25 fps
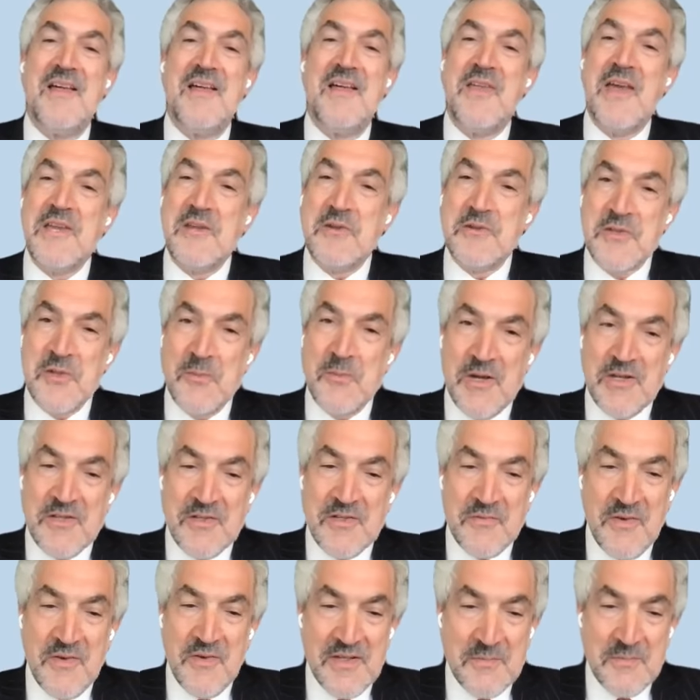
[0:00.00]
Thank you so
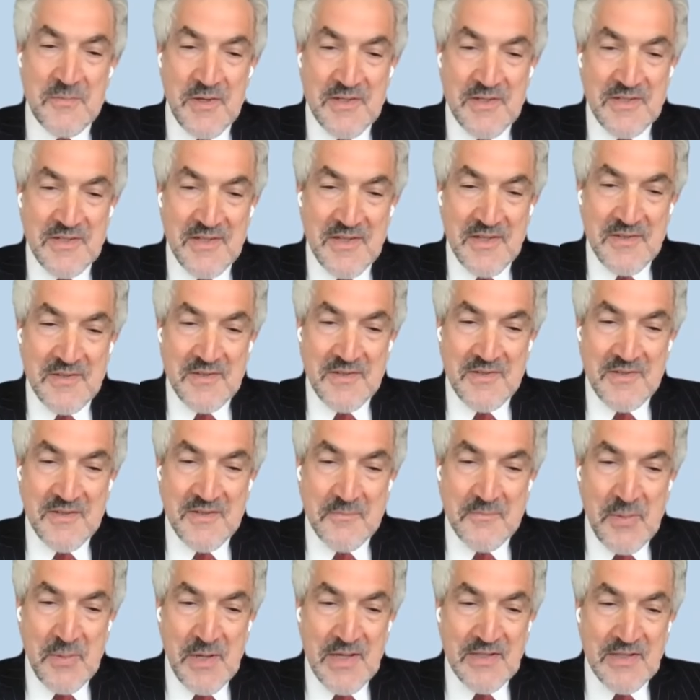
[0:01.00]
much, Vice President
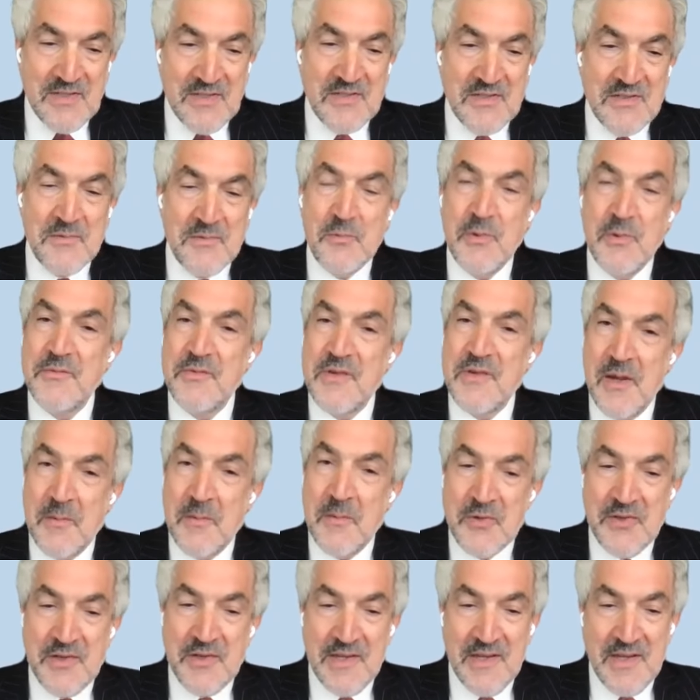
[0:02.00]
Pence. We've come
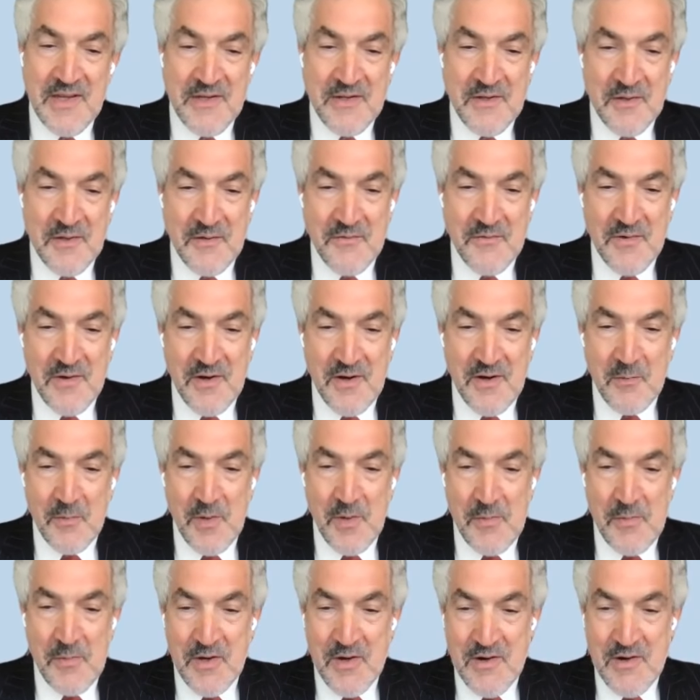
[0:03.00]
to the end of our
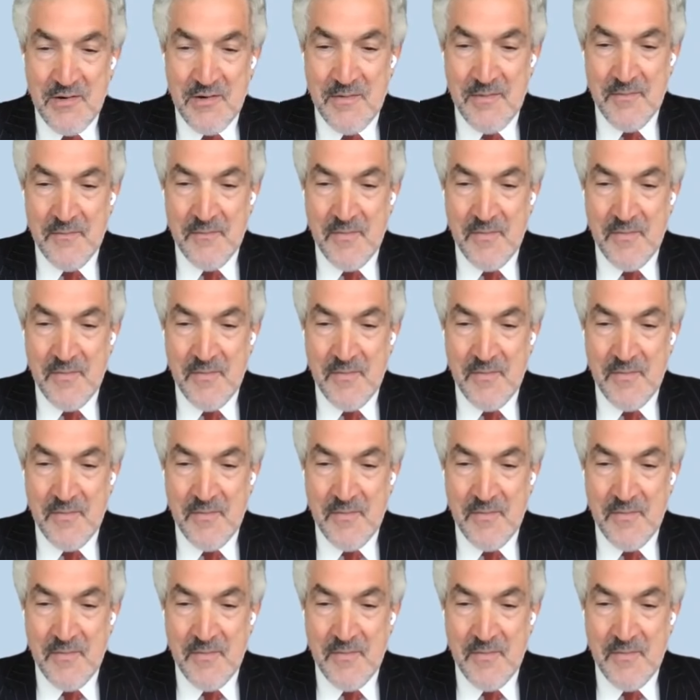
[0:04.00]
webinar.